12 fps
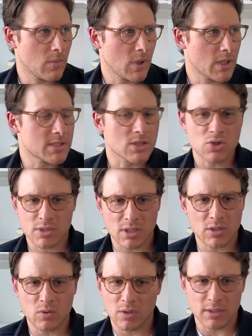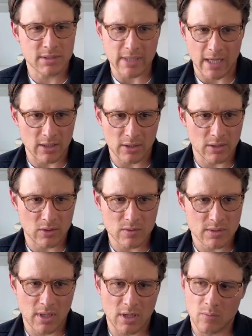It's interesting doing a daily
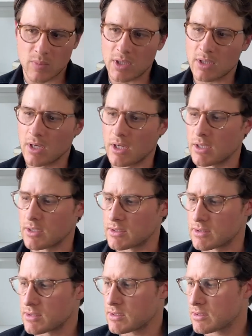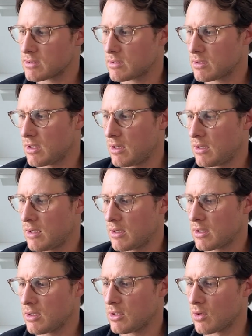newsletter because,
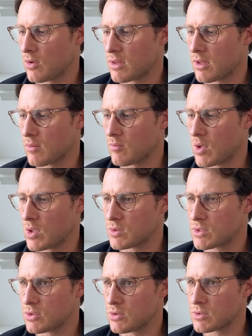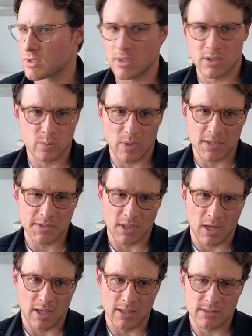I think most newsletters my
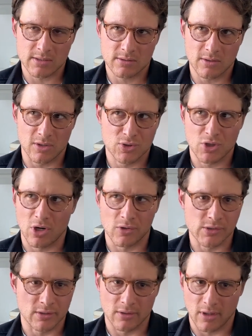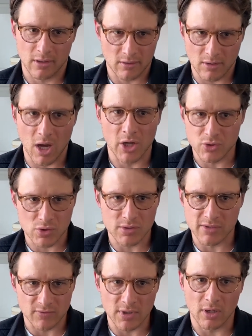size are charging like hundreds
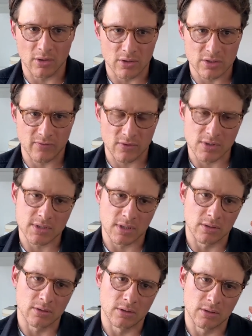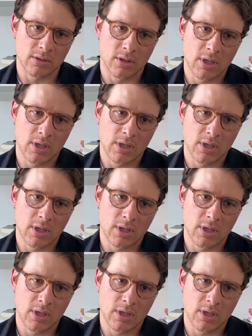of dollars for a single